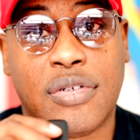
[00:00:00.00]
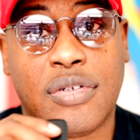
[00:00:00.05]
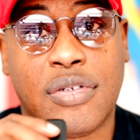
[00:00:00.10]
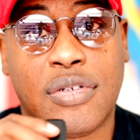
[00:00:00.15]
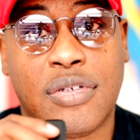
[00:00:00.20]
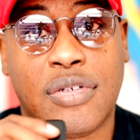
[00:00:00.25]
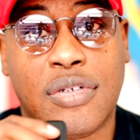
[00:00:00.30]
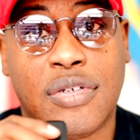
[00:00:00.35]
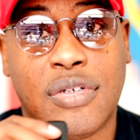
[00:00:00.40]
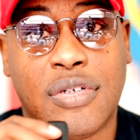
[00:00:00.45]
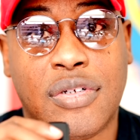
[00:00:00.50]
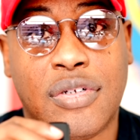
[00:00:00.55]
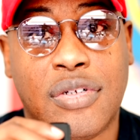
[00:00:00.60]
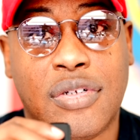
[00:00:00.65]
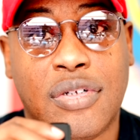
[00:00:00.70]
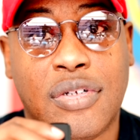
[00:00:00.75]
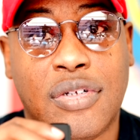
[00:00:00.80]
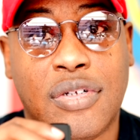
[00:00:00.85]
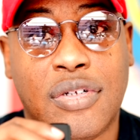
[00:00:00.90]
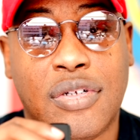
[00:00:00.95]

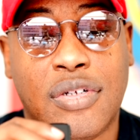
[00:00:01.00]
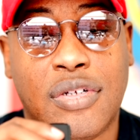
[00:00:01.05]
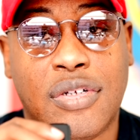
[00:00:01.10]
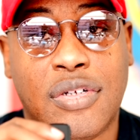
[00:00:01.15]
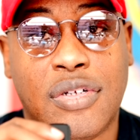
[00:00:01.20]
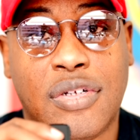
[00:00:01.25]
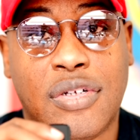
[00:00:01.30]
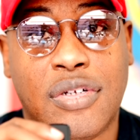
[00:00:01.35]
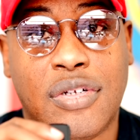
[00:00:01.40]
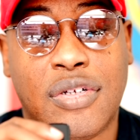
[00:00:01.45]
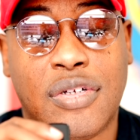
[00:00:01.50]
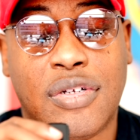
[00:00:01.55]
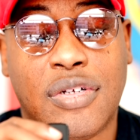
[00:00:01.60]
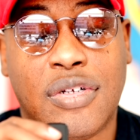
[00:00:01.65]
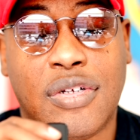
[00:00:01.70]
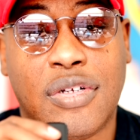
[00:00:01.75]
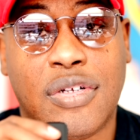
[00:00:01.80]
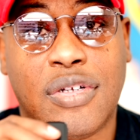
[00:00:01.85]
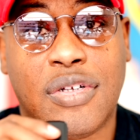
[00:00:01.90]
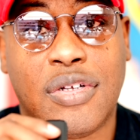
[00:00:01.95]

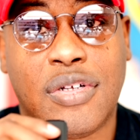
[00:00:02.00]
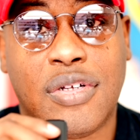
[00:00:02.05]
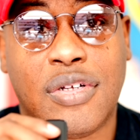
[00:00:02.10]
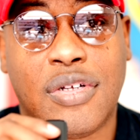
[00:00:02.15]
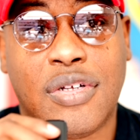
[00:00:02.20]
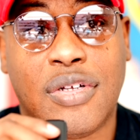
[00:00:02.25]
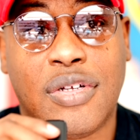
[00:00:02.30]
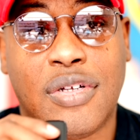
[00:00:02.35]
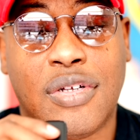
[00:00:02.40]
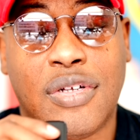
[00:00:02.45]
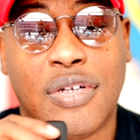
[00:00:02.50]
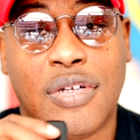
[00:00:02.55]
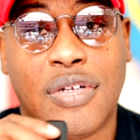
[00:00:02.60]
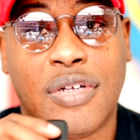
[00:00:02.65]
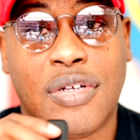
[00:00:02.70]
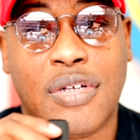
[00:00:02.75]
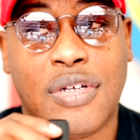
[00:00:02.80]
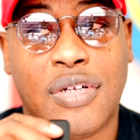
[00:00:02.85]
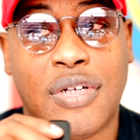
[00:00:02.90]
(no one is talking)